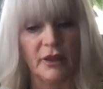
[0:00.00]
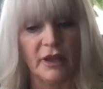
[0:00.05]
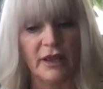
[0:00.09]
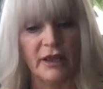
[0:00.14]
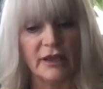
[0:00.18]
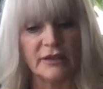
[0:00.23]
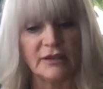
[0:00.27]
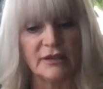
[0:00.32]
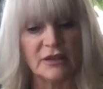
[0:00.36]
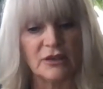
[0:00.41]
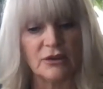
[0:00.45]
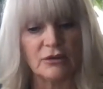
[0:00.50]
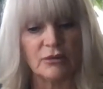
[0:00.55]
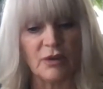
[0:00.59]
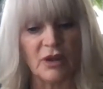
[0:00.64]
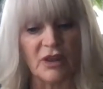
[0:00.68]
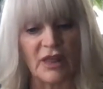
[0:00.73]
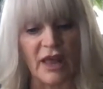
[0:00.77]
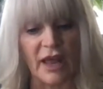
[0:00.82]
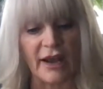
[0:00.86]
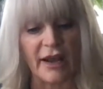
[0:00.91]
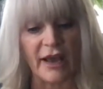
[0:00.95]
excuse me,
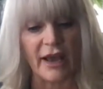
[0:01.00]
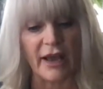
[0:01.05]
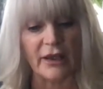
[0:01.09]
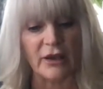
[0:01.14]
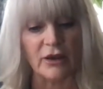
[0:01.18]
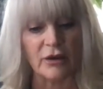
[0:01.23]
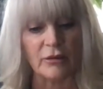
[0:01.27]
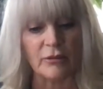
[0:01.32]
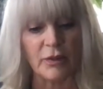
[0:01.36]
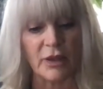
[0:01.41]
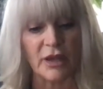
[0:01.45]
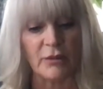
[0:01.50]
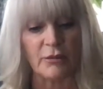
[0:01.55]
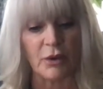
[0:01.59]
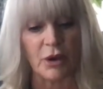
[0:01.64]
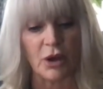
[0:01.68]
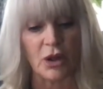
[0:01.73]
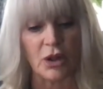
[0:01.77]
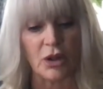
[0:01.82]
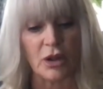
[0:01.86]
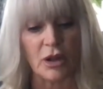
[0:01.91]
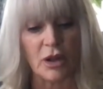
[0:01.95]
that hire
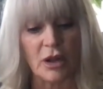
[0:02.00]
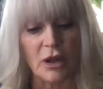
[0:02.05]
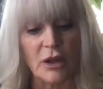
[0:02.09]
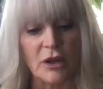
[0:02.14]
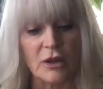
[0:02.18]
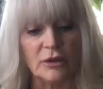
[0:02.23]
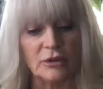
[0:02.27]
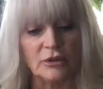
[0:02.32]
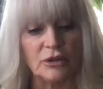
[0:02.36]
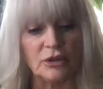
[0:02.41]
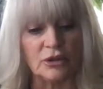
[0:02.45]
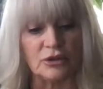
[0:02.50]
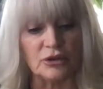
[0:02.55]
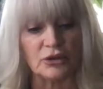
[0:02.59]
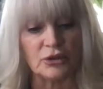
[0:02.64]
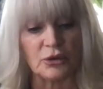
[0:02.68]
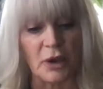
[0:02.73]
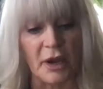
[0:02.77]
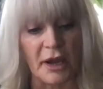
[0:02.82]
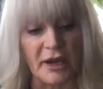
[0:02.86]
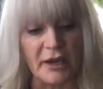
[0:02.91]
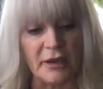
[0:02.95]
people to
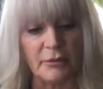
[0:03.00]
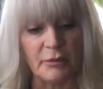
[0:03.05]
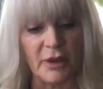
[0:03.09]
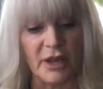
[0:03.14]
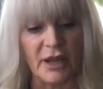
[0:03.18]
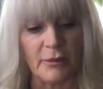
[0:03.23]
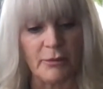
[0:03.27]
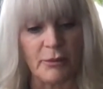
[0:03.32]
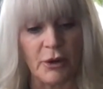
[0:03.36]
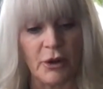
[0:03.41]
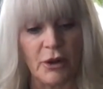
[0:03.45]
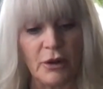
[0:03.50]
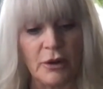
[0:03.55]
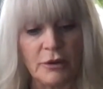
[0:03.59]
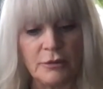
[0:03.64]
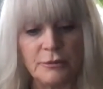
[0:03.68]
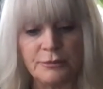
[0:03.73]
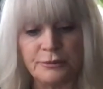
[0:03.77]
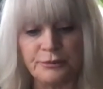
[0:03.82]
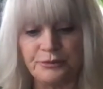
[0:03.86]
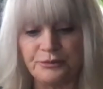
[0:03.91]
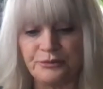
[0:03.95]
train people
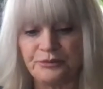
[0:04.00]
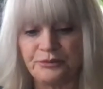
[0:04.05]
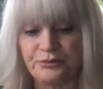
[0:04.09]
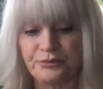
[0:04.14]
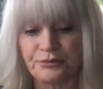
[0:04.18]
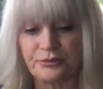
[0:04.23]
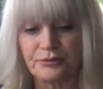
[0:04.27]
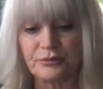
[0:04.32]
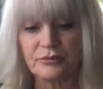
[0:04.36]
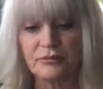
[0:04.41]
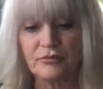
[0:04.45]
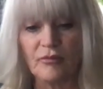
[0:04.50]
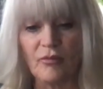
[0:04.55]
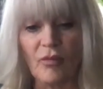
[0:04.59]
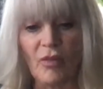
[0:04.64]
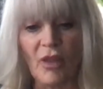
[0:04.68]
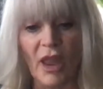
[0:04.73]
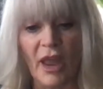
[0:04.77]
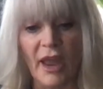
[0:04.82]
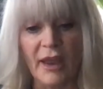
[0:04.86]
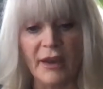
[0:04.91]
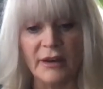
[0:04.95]

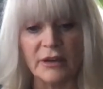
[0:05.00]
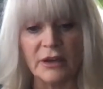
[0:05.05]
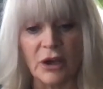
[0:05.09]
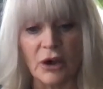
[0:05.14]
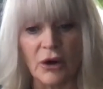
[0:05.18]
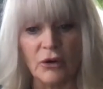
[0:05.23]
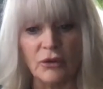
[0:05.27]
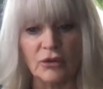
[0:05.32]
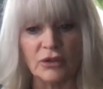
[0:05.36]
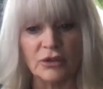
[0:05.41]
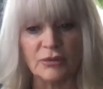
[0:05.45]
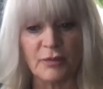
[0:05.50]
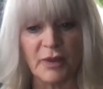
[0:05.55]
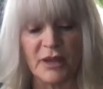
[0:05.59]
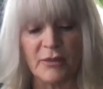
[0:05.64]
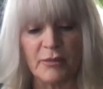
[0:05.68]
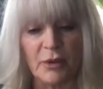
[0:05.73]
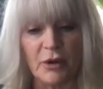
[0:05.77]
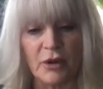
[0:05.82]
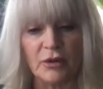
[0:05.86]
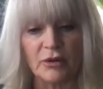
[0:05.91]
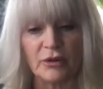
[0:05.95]
and coach
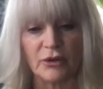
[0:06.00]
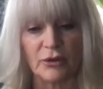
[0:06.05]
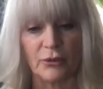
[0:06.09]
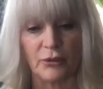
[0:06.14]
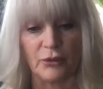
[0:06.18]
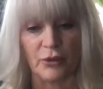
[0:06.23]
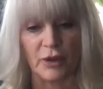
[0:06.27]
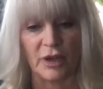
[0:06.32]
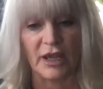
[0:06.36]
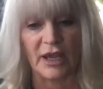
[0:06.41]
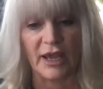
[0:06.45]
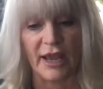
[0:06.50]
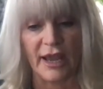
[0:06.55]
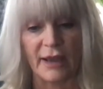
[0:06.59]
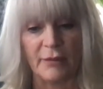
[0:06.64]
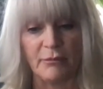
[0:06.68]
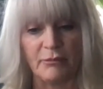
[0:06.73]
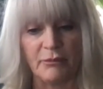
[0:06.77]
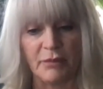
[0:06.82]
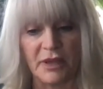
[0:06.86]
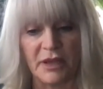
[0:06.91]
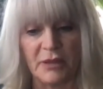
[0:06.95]
people, to rehab
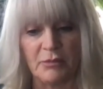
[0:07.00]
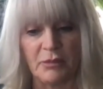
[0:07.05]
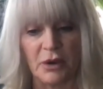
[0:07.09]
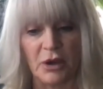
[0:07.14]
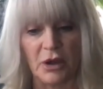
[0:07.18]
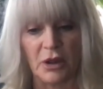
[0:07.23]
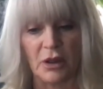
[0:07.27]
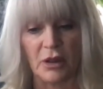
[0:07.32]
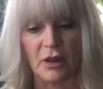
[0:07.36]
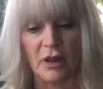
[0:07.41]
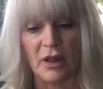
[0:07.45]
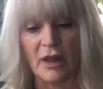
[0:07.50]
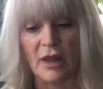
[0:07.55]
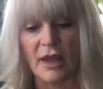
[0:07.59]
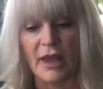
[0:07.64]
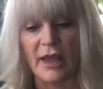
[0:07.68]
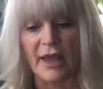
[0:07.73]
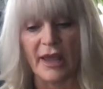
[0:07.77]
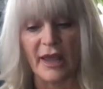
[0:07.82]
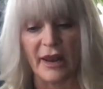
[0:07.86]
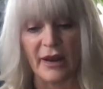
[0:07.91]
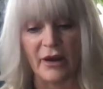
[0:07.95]
people,
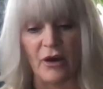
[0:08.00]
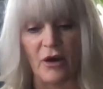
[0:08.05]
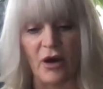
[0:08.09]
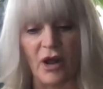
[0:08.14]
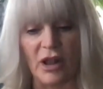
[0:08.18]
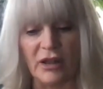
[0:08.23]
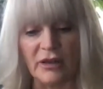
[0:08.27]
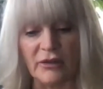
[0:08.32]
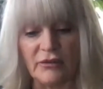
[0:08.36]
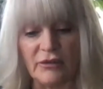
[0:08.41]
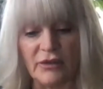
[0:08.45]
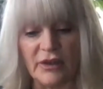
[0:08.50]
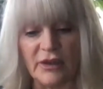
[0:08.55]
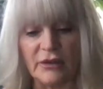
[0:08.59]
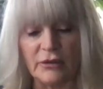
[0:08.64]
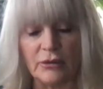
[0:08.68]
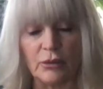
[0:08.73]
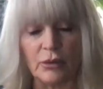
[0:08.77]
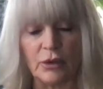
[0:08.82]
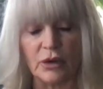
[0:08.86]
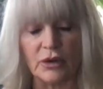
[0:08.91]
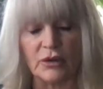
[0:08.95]
and all of
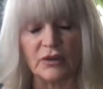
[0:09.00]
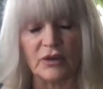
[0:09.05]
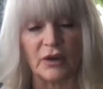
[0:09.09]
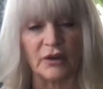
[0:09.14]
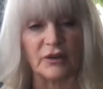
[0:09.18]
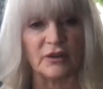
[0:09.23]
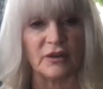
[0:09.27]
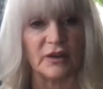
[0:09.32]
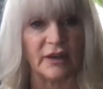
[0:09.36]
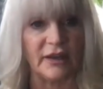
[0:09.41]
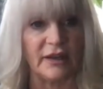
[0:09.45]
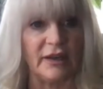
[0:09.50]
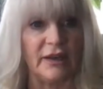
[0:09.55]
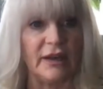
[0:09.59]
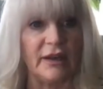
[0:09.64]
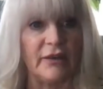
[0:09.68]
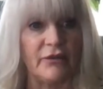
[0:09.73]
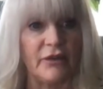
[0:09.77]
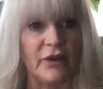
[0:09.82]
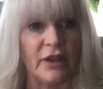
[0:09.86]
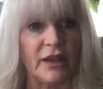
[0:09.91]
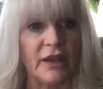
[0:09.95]
these words are
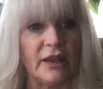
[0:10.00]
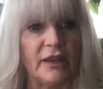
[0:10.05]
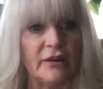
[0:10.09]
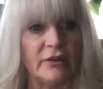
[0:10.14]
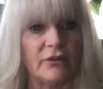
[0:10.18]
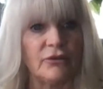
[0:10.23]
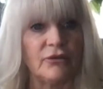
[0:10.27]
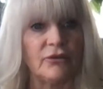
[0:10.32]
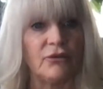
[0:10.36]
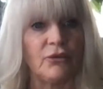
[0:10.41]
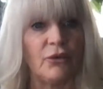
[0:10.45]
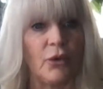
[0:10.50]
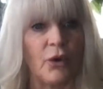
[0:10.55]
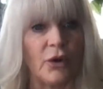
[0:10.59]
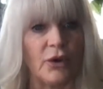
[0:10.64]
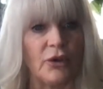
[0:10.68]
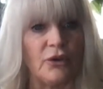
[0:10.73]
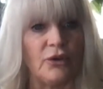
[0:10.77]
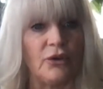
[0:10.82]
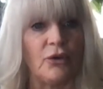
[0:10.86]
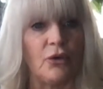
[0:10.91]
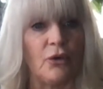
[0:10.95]
significant for
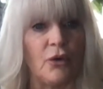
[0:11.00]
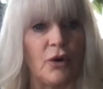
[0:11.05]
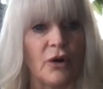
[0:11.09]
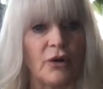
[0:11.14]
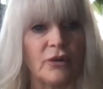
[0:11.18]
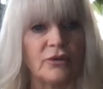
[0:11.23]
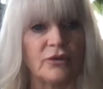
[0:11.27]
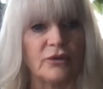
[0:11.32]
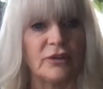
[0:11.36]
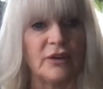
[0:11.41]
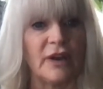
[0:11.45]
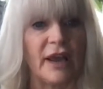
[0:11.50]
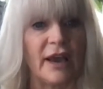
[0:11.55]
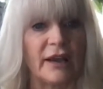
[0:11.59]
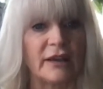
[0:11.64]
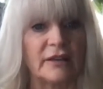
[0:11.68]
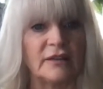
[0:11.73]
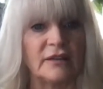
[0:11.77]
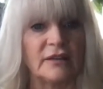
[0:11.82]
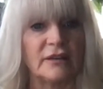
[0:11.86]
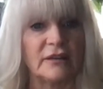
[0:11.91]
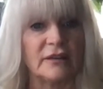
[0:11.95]
your
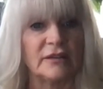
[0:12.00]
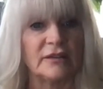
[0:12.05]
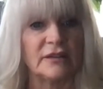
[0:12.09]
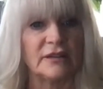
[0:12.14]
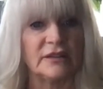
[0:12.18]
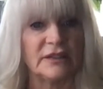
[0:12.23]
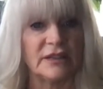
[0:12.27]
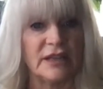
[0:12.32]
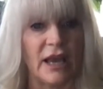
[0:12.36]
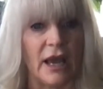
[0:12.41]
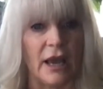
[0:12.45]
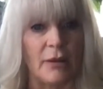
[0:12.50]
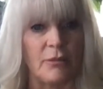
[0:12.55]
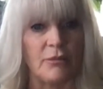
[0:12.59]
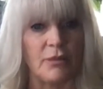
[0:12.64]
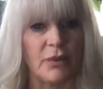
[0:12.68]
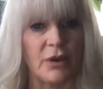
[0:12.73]
next step.